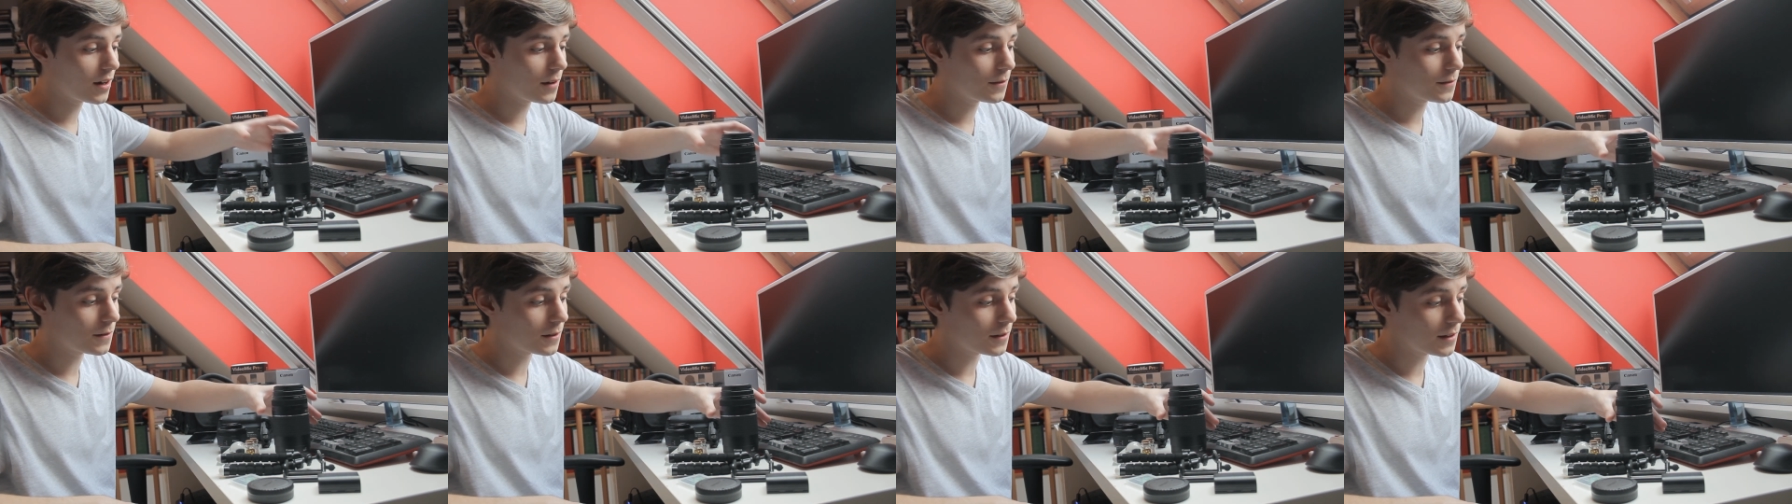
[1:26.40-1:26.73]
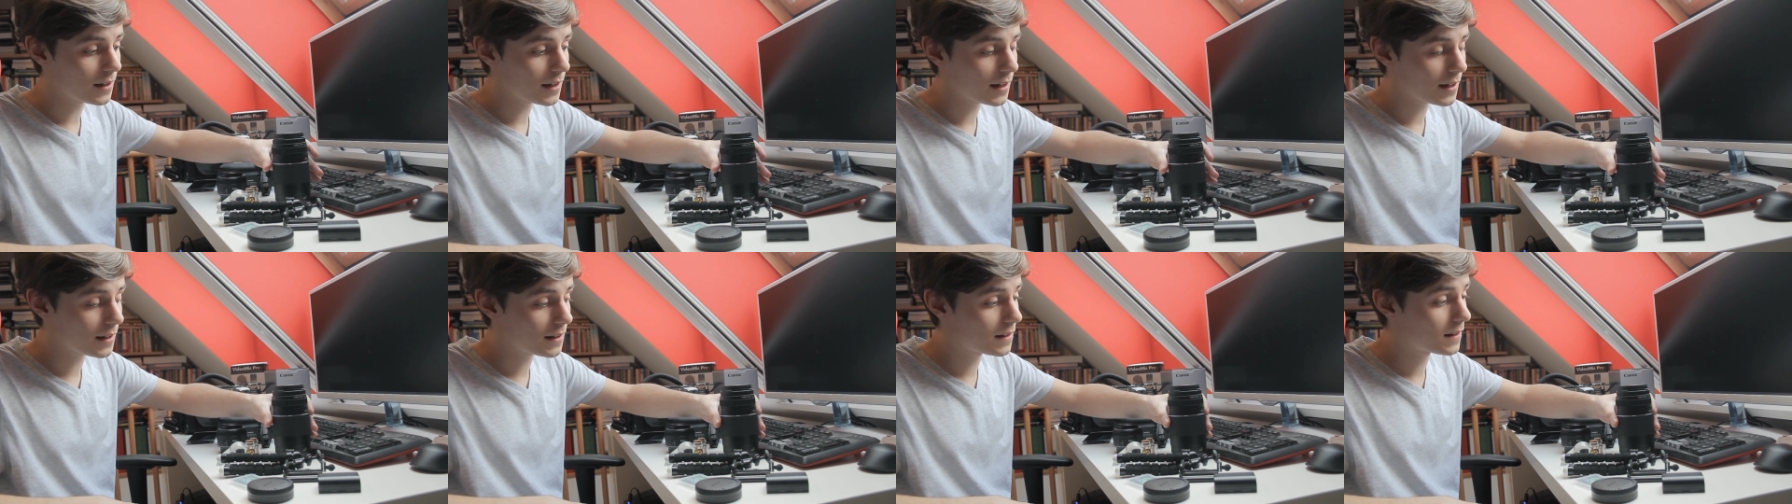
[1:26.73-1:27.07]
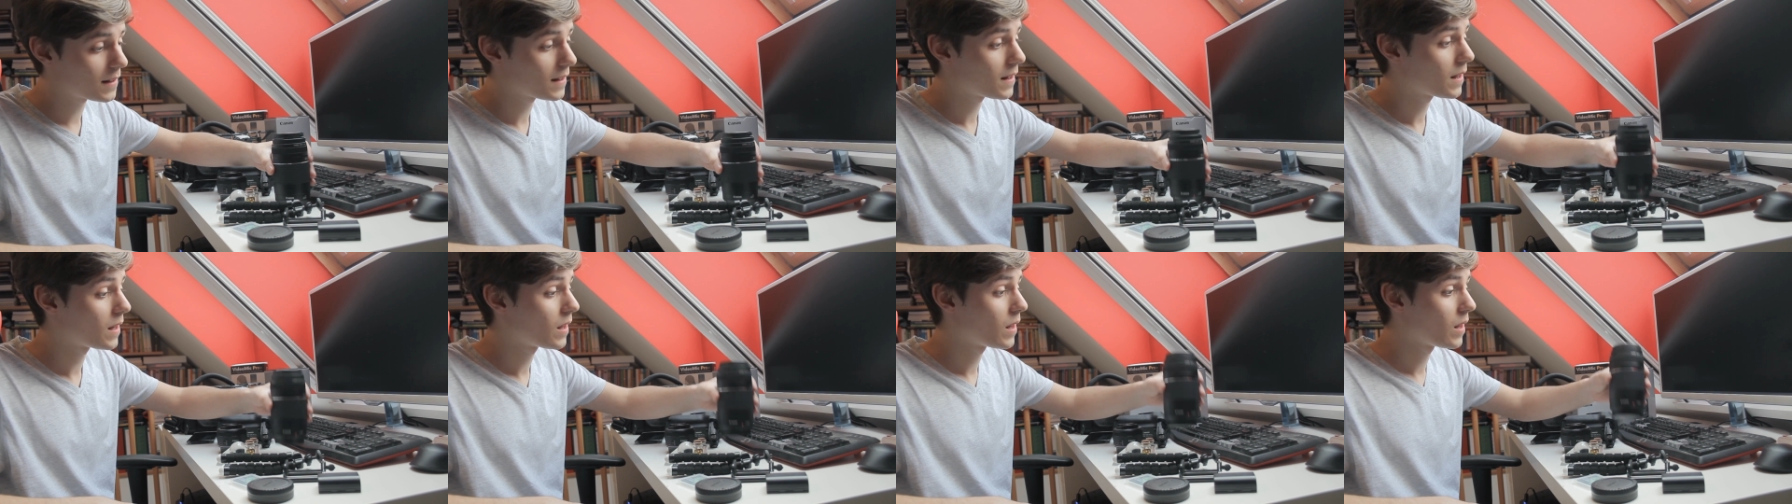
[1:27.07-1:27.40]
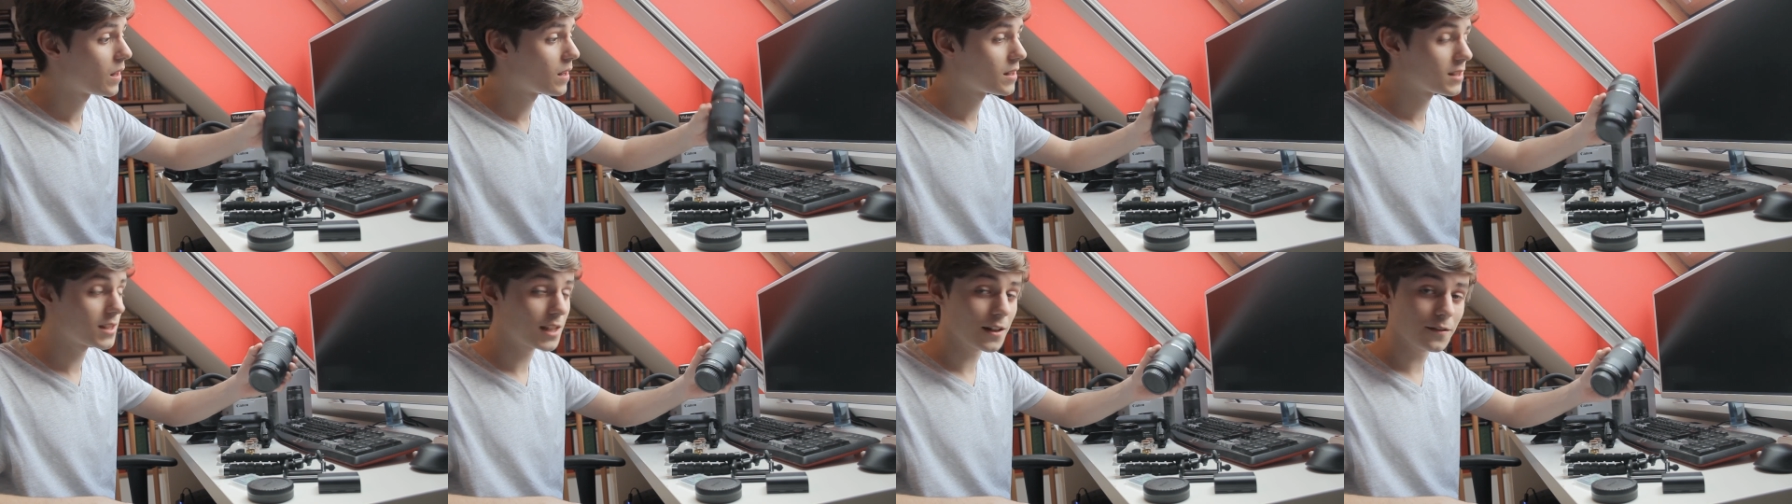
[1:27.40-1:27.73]
after that,
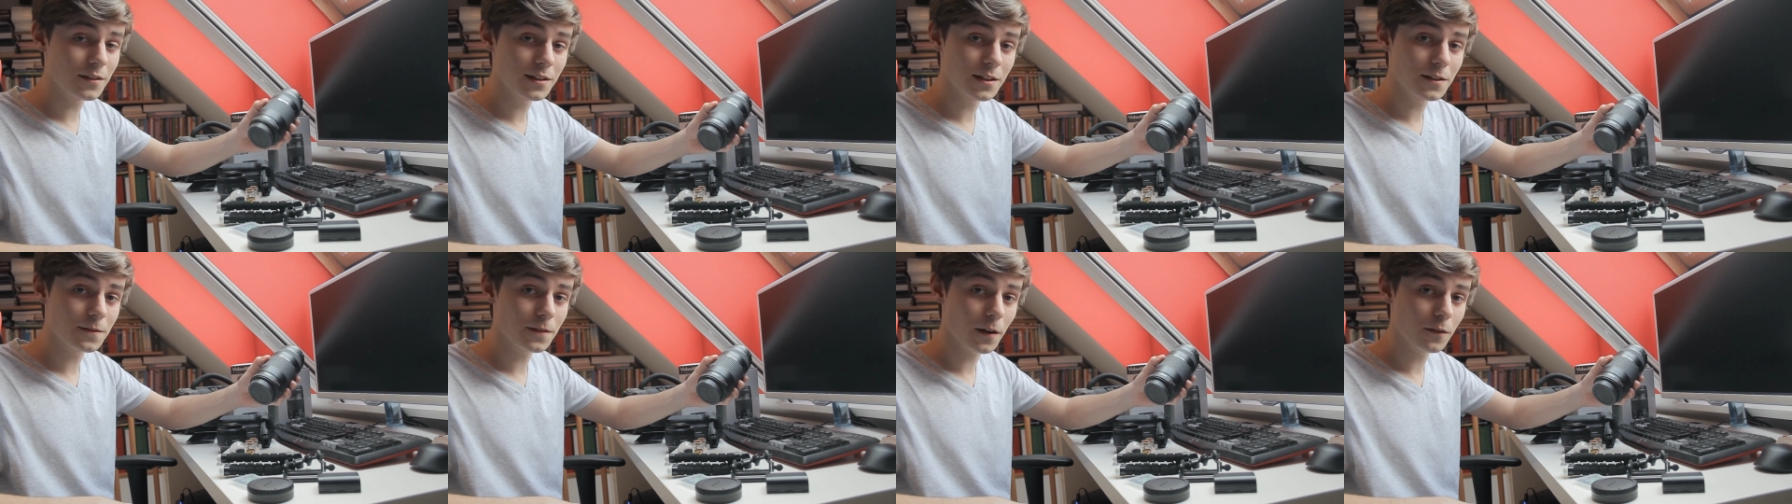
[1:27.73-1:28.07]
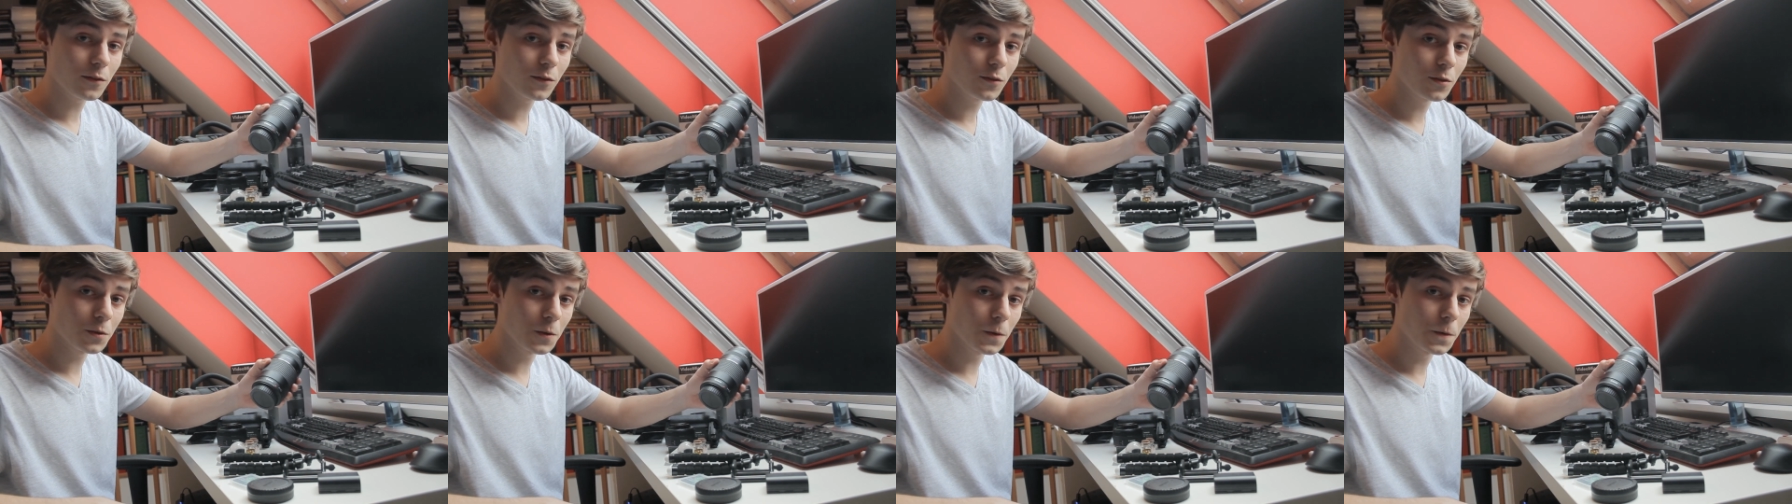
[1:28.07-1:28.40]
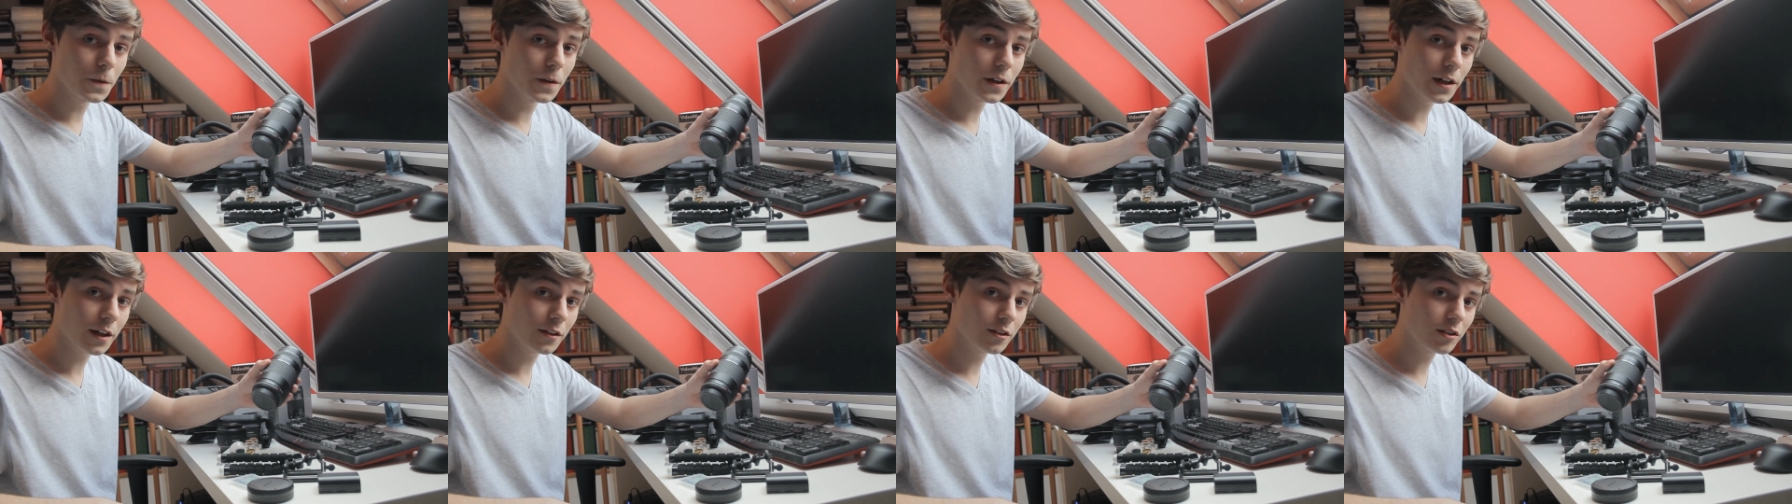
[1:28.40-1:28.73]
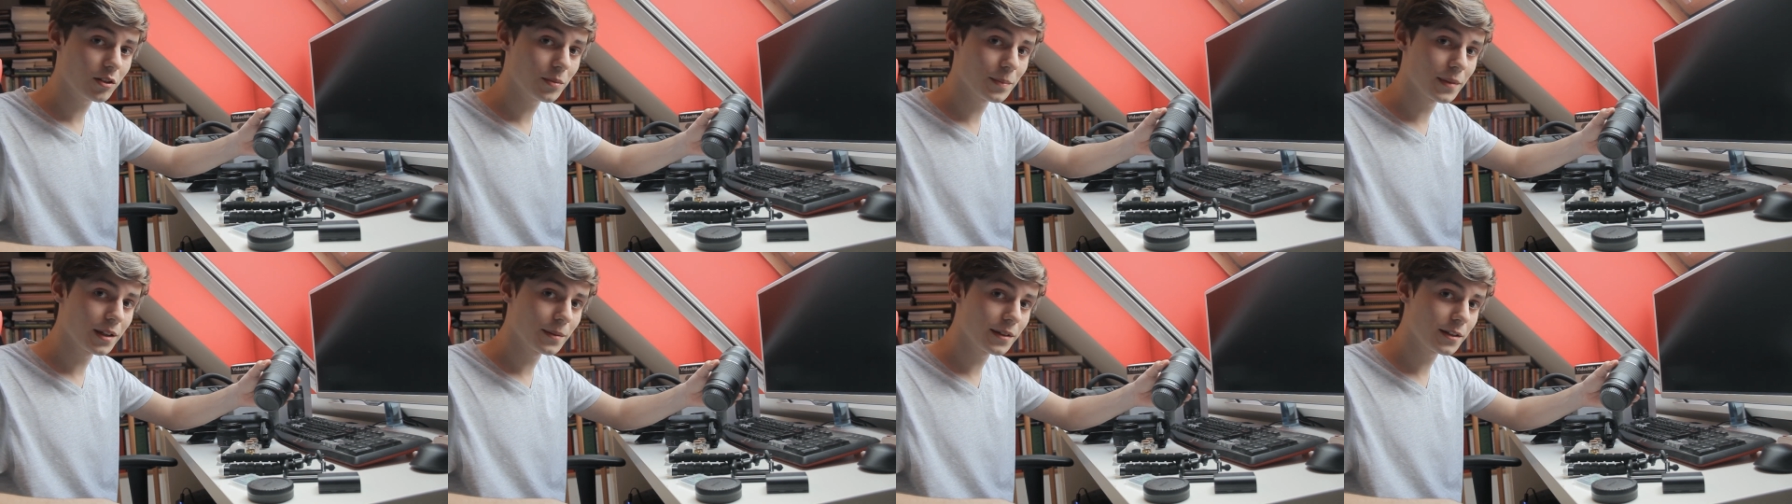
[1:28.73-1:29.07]
75 to 300
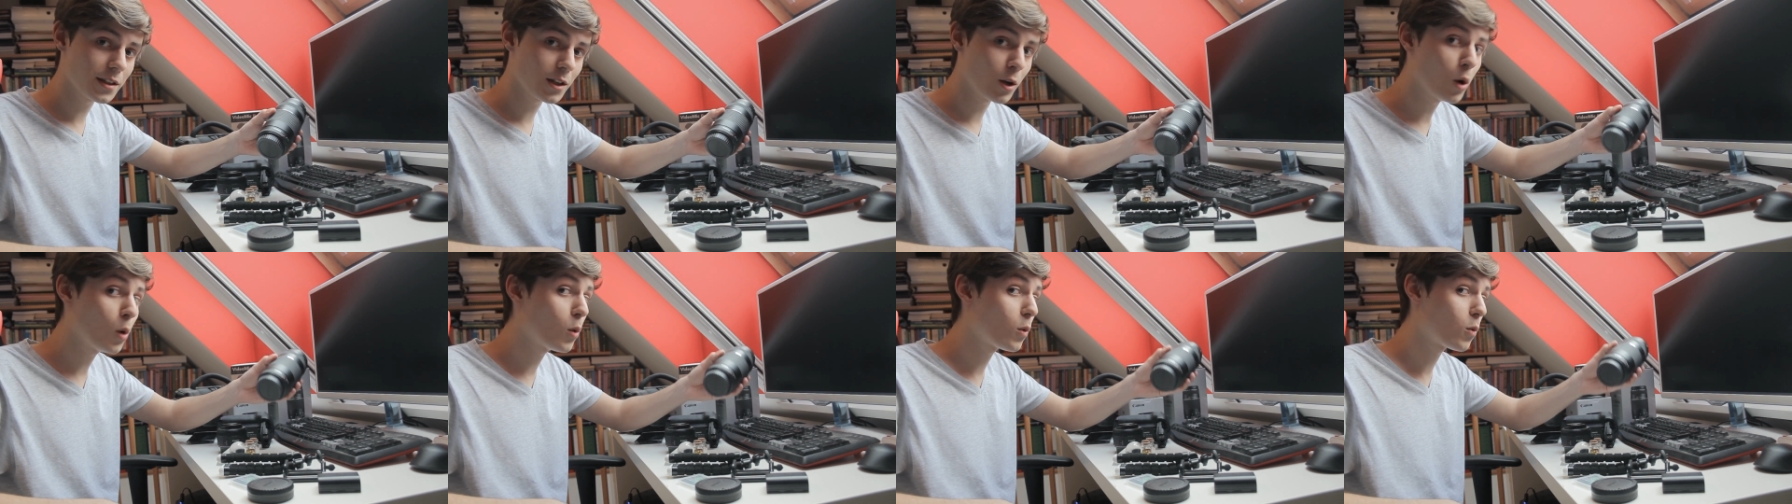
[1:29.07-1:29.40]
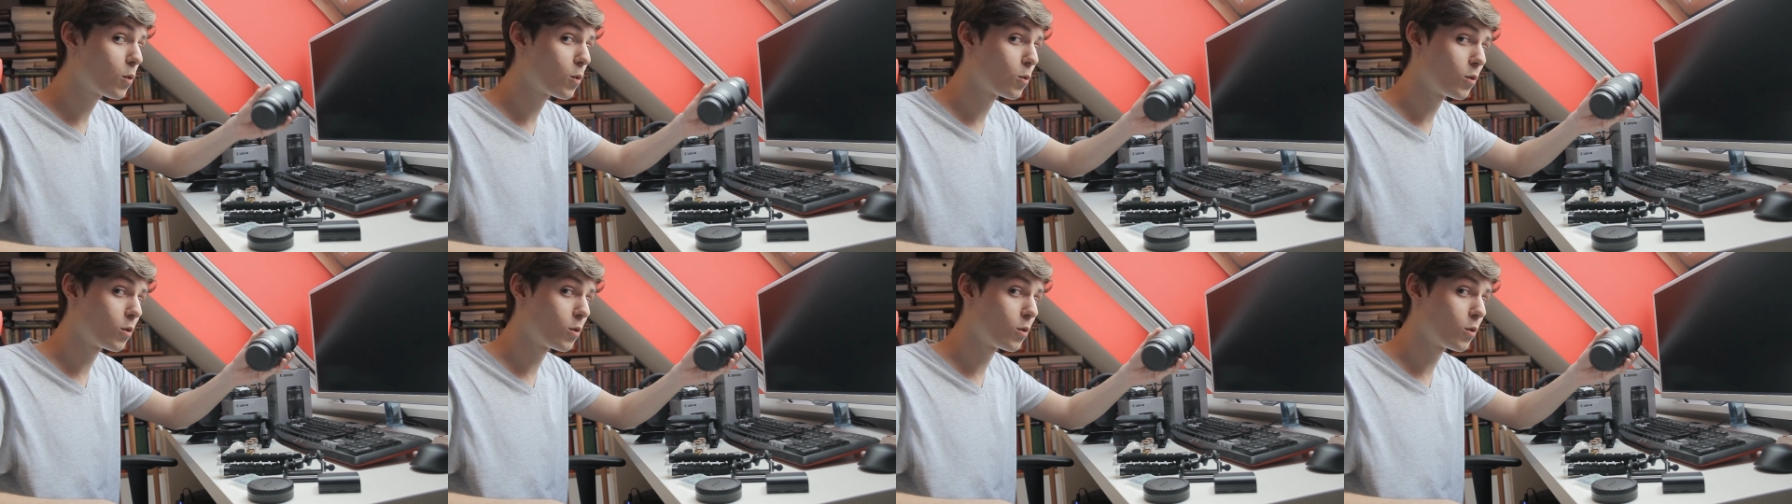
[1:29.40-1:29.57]
mm,